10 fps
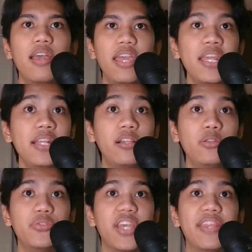It
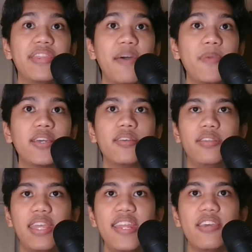includes endemic,
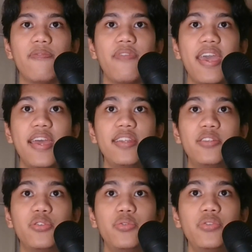native, and
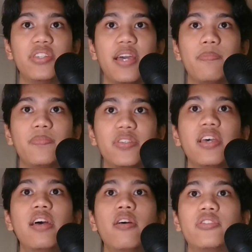introduced types,
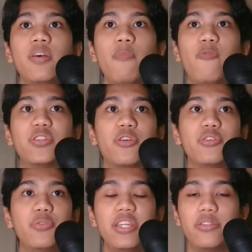some of which are
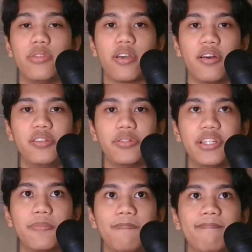unique to the country.
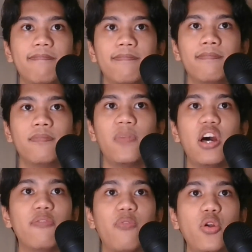
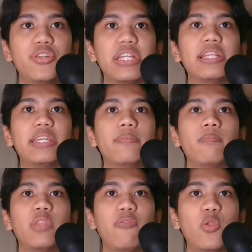Unfortunately,
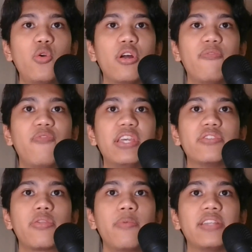the flora
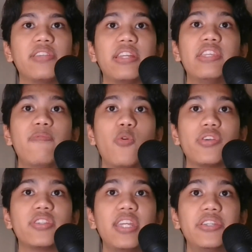face threats like
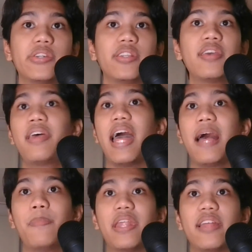deforestation,
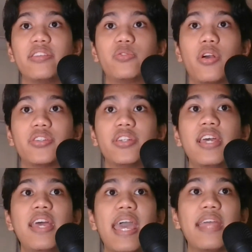habitat destruction,
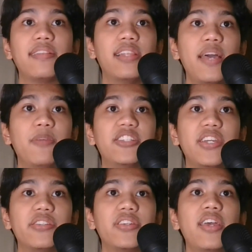and climate
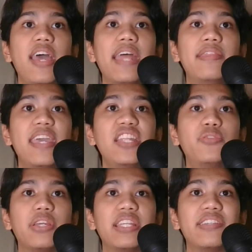change,
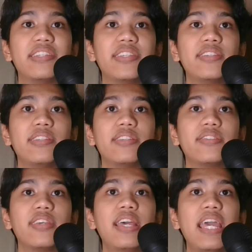endangering its
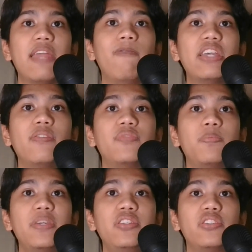existence. Invasive
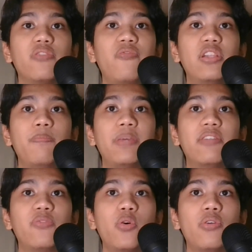species of
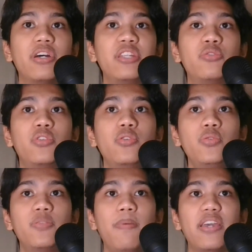Philippine flora
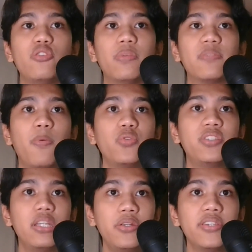introduced by humans pose
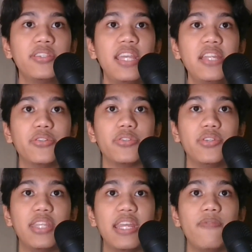serious dangers
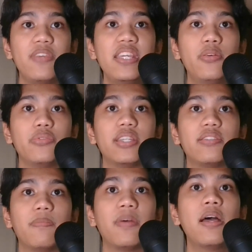to native
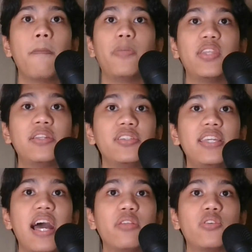ecosystem,
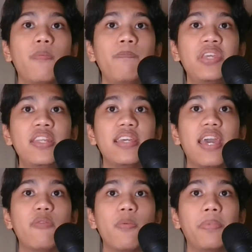potentially outcompeting
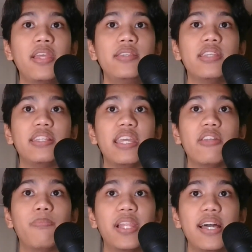and replacing
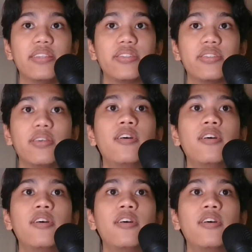native plants.